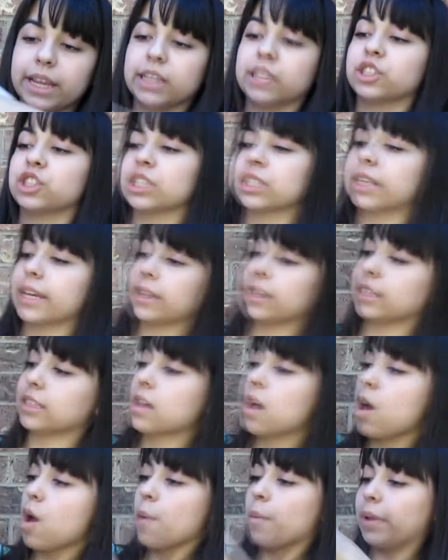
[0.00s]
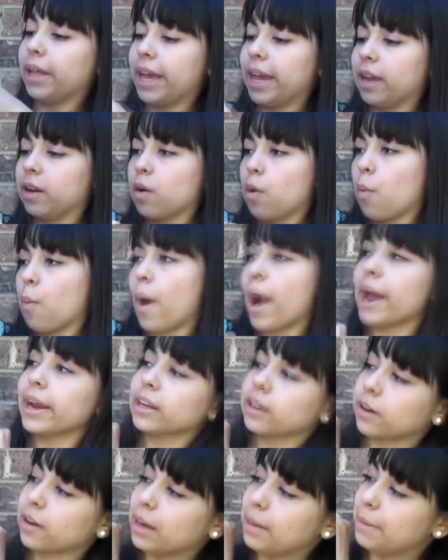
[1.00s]
and it's just like this plain white
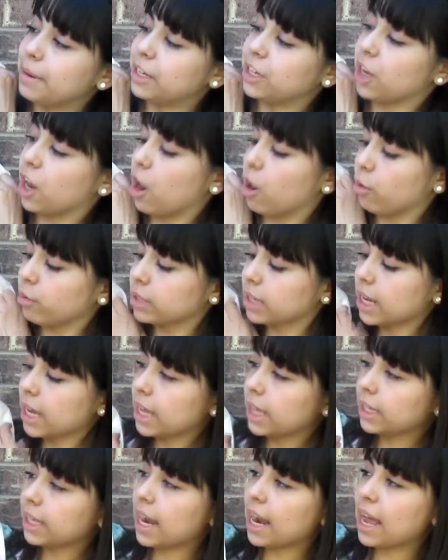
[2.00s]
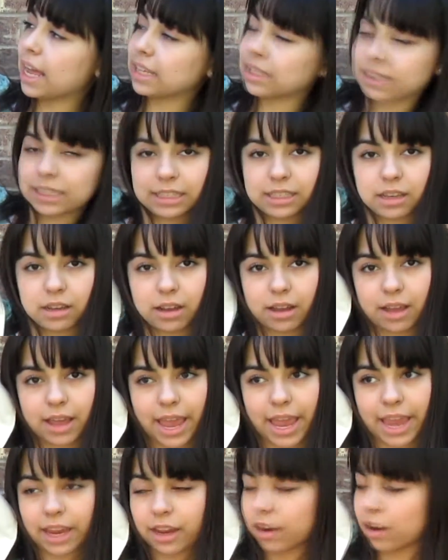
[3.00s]
creamy tote that has this
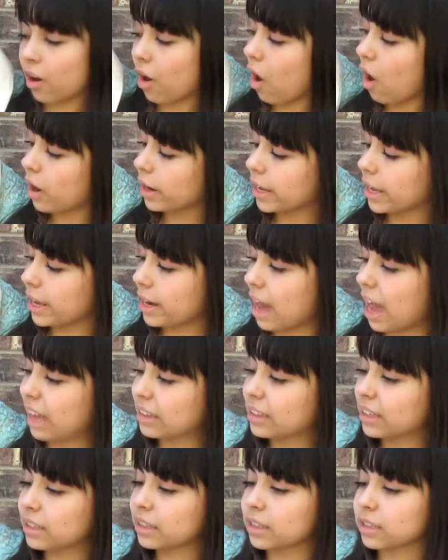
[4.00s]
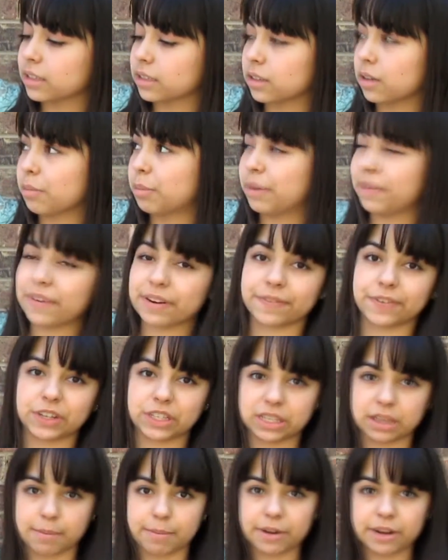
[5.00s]
anchor on it. I think this is so perfect for
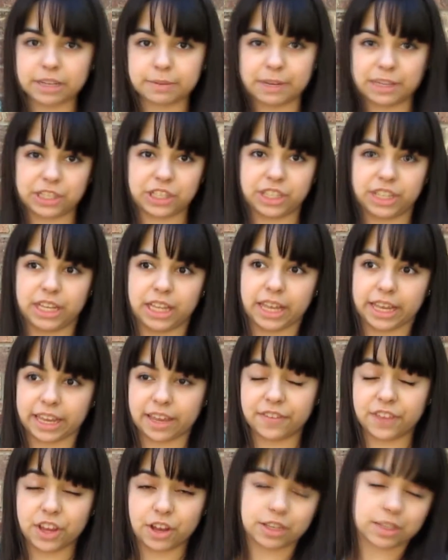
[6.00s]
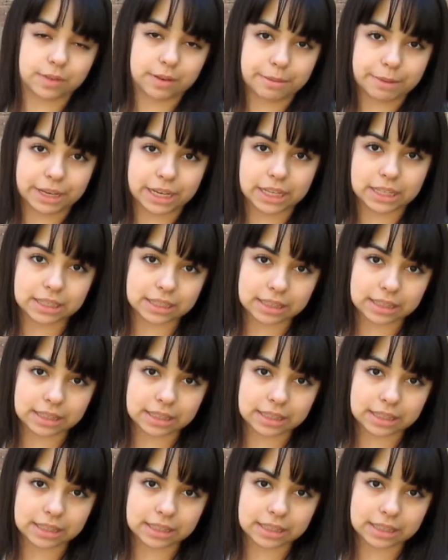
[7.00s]
summer, especially like if you go swimming and